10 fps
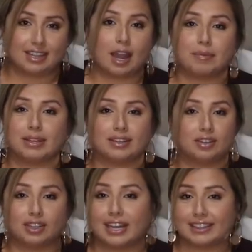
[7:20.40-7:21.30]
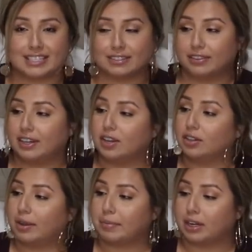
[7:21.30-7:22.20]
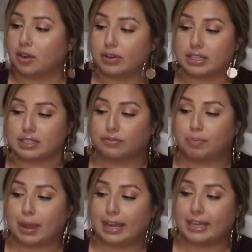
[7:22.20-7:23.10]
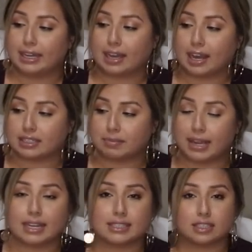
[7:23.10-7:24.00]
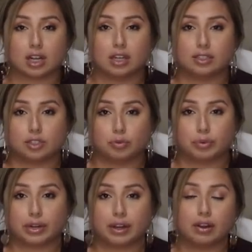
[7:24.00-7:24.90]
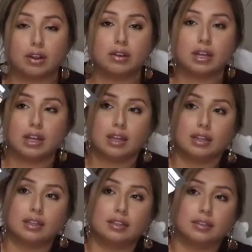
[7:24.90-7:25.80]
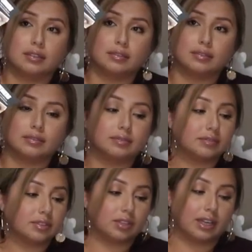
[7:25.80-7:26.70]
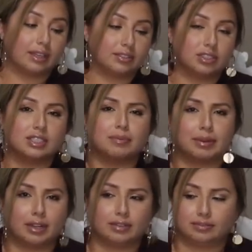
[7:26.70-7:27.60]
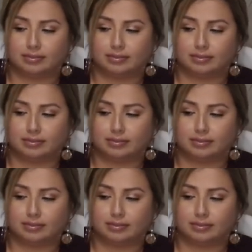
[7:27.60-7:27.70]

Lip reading: Comment or like this video, let me know. It's by It Cosmetics. It's called the Superhero. So yeah, just let me know.